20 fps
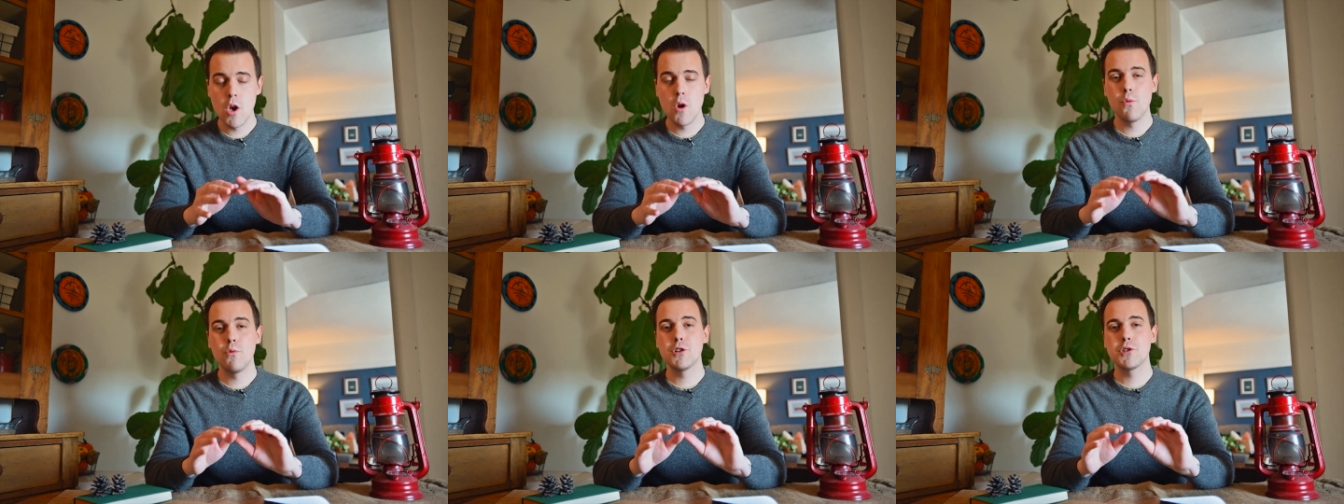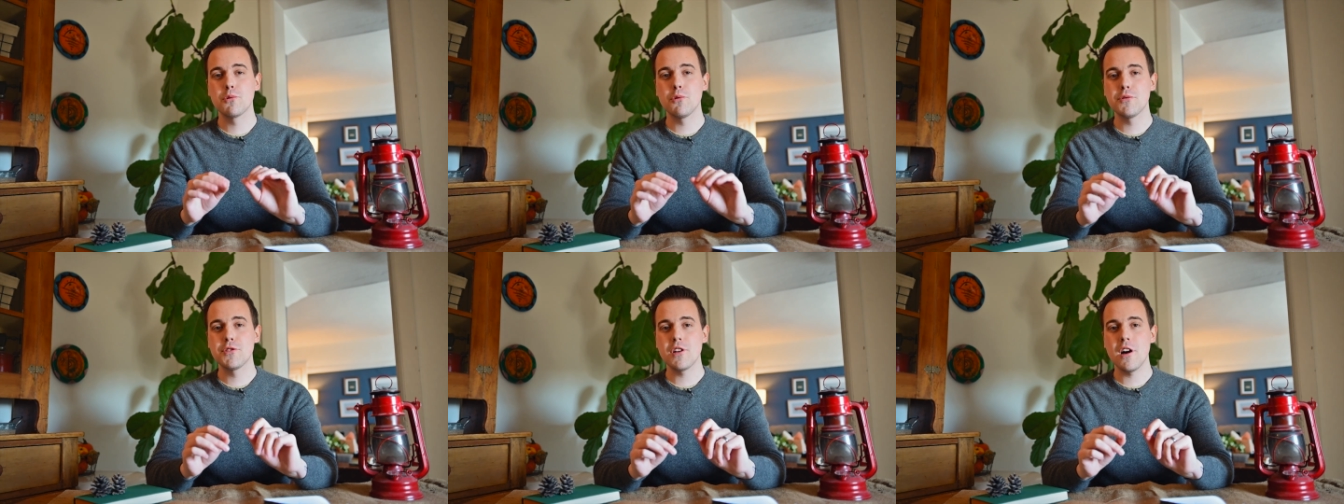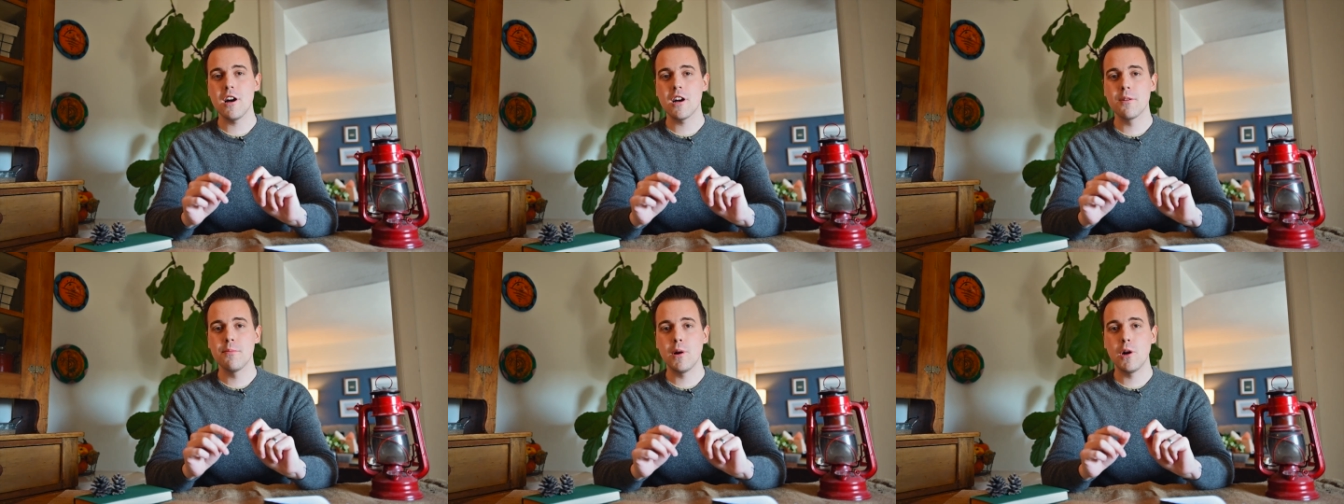which we'll
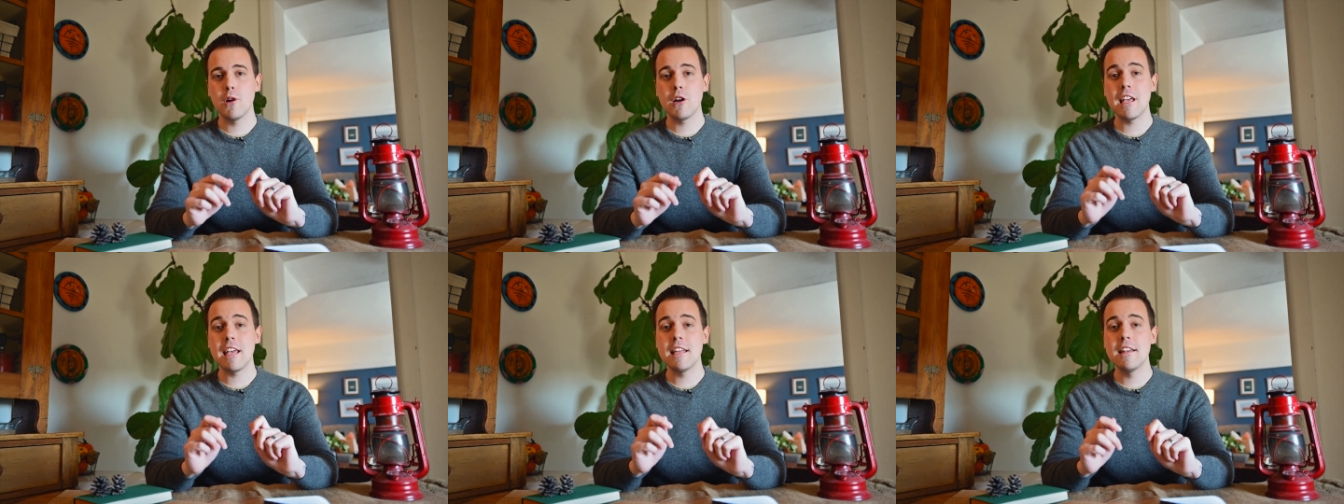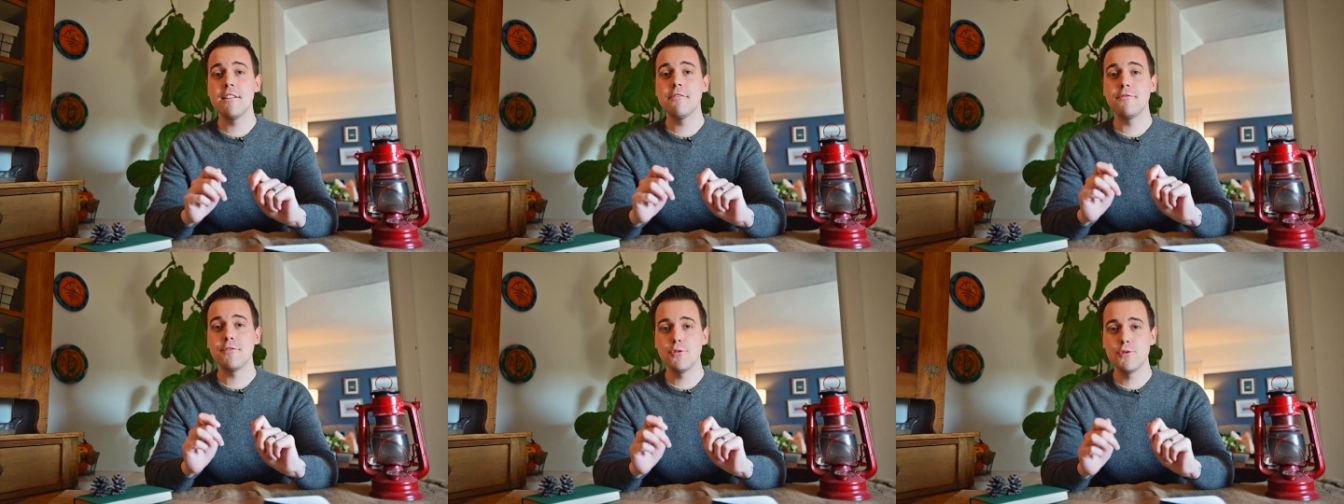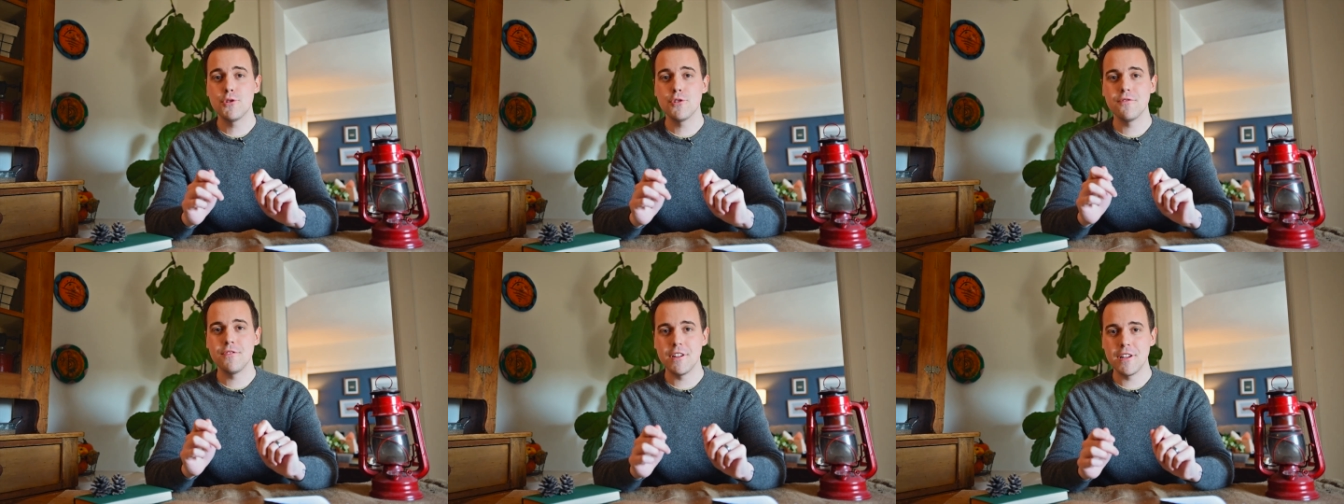talk about in a
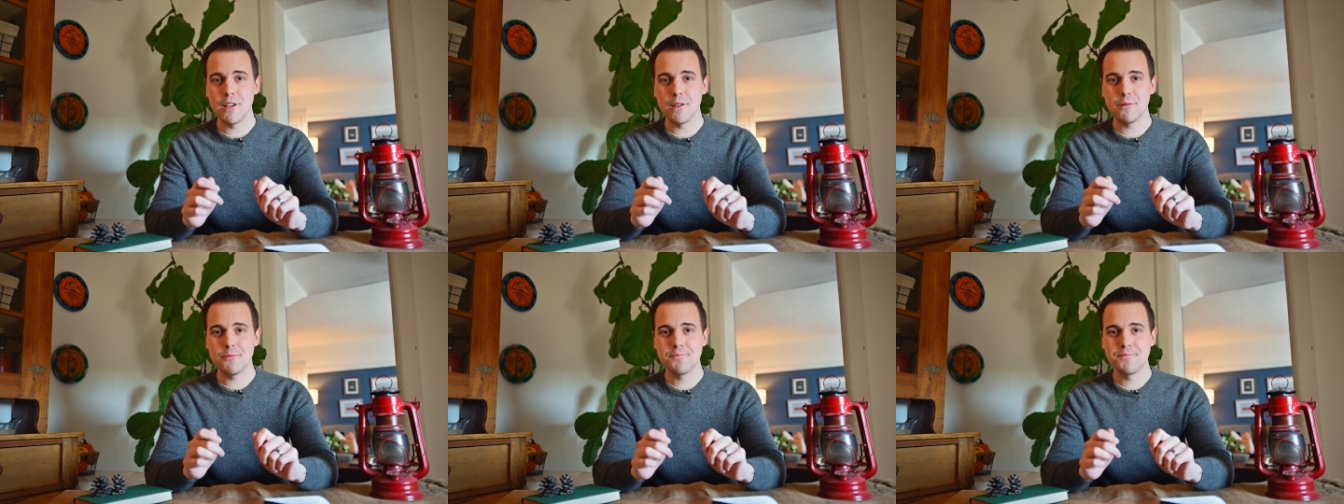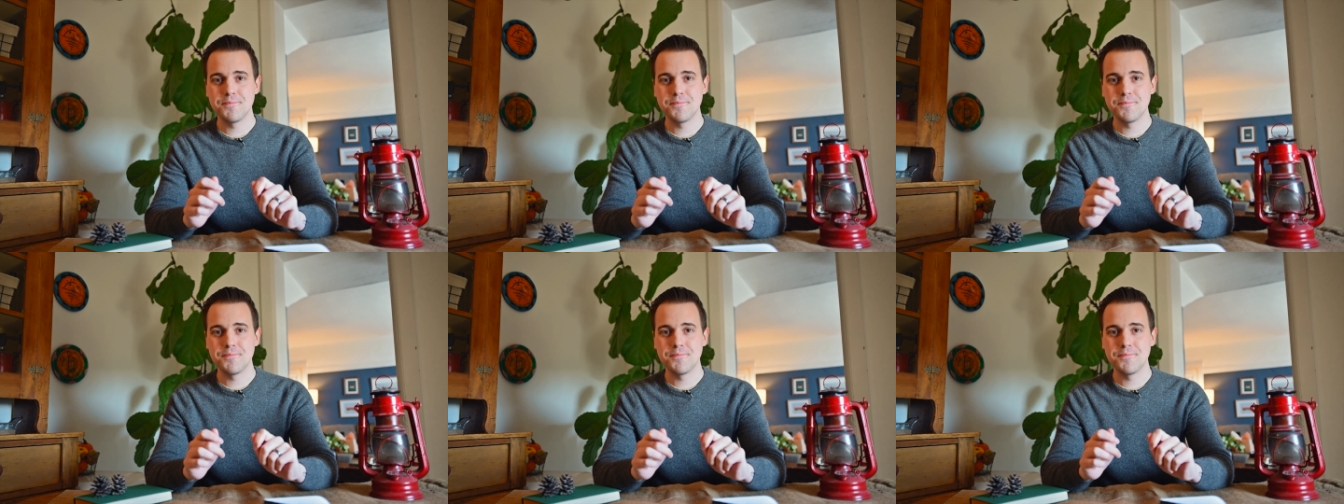future video.